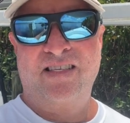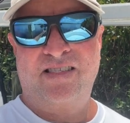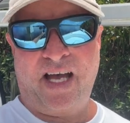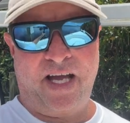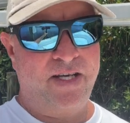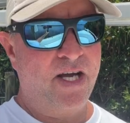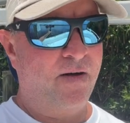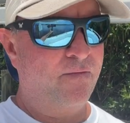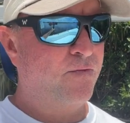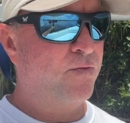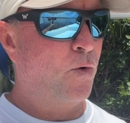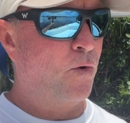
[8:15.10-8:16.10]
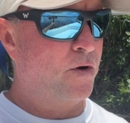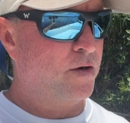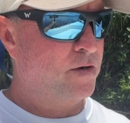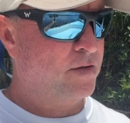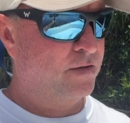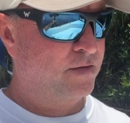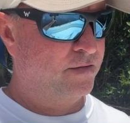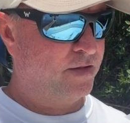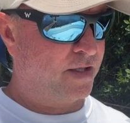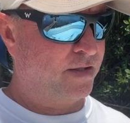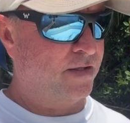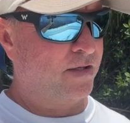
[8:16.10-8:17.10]
signed up for
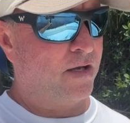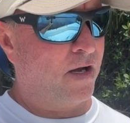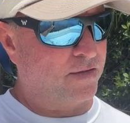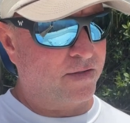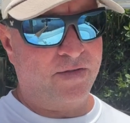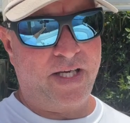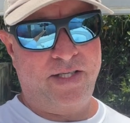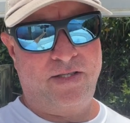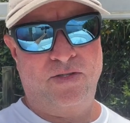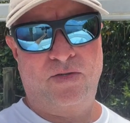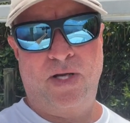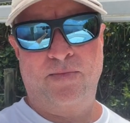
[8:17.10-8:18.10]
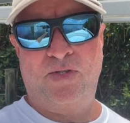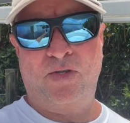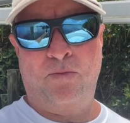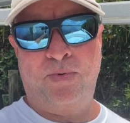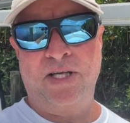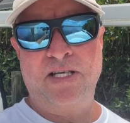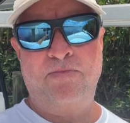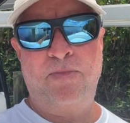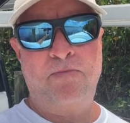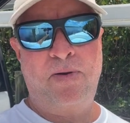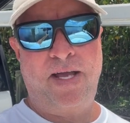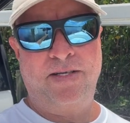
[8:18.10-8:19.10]
the consultation trip. So please
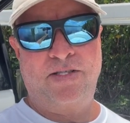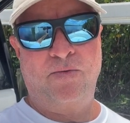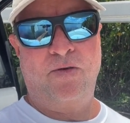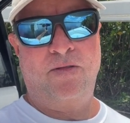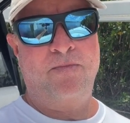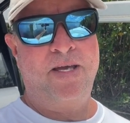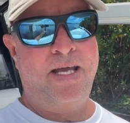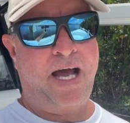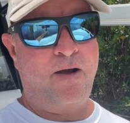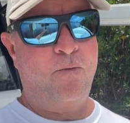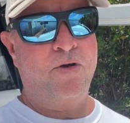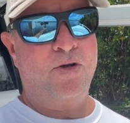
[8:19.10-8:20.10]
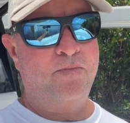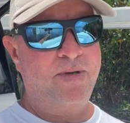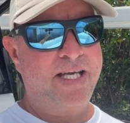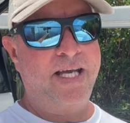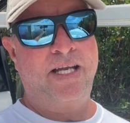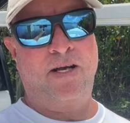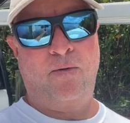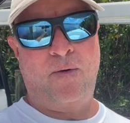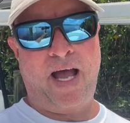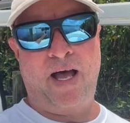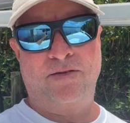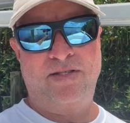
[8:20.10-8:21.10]
be patient with me. I will be getting
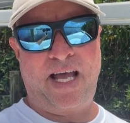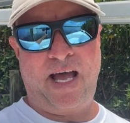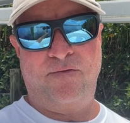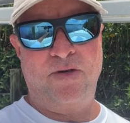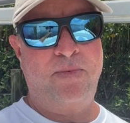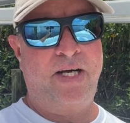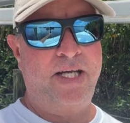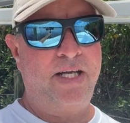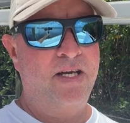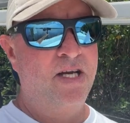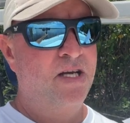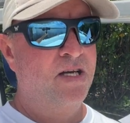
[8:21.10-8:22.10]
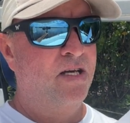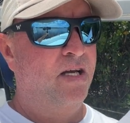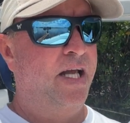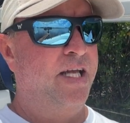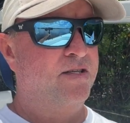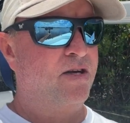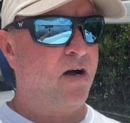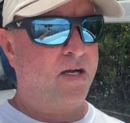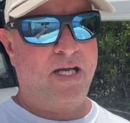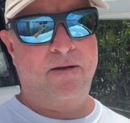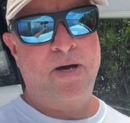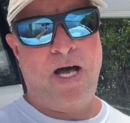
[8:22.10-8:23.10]
around to everybody and
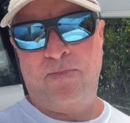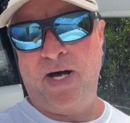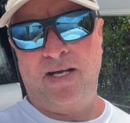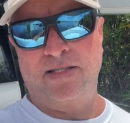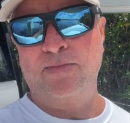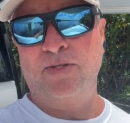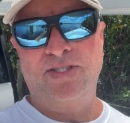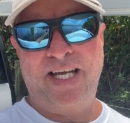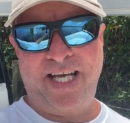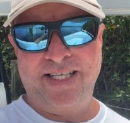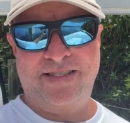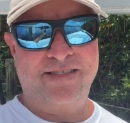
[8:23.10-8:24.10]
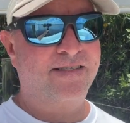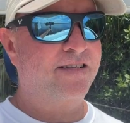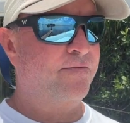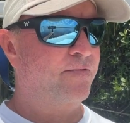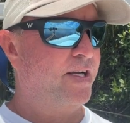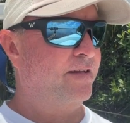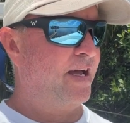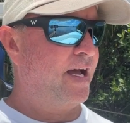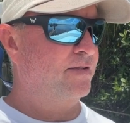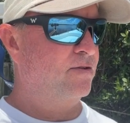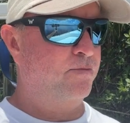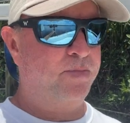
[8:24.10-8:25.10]
talking about possible dates and stuff like
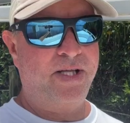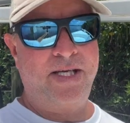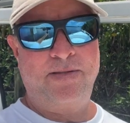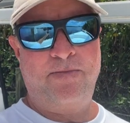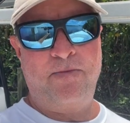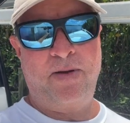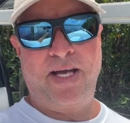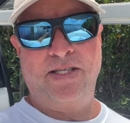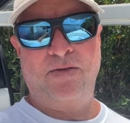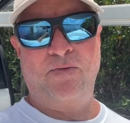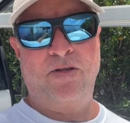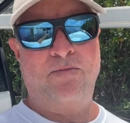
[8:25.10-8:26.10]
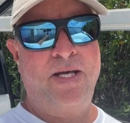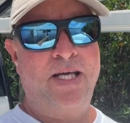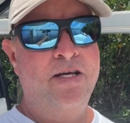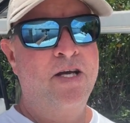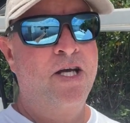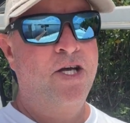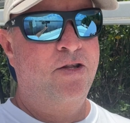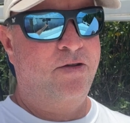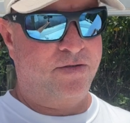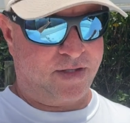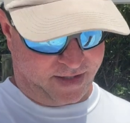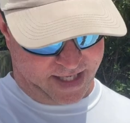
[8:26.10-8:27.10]
that. So please be patient with me.
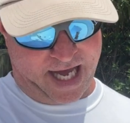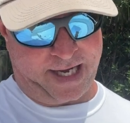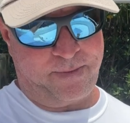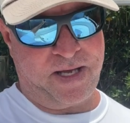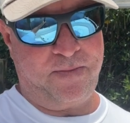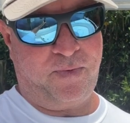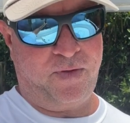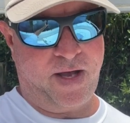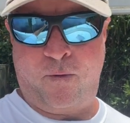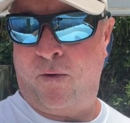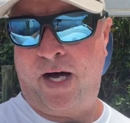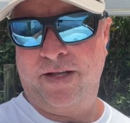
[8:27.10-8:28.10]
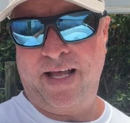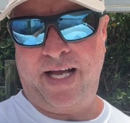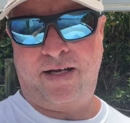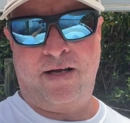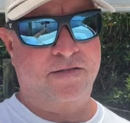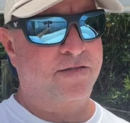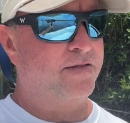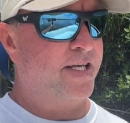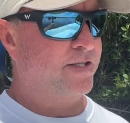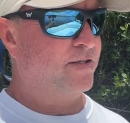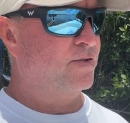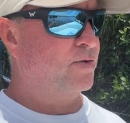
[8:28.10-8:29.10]
There's a lot of people that want that
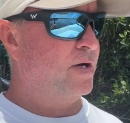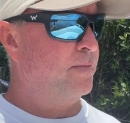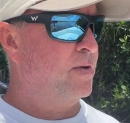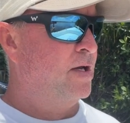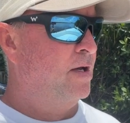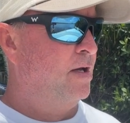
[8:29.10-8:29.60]
consultation trip,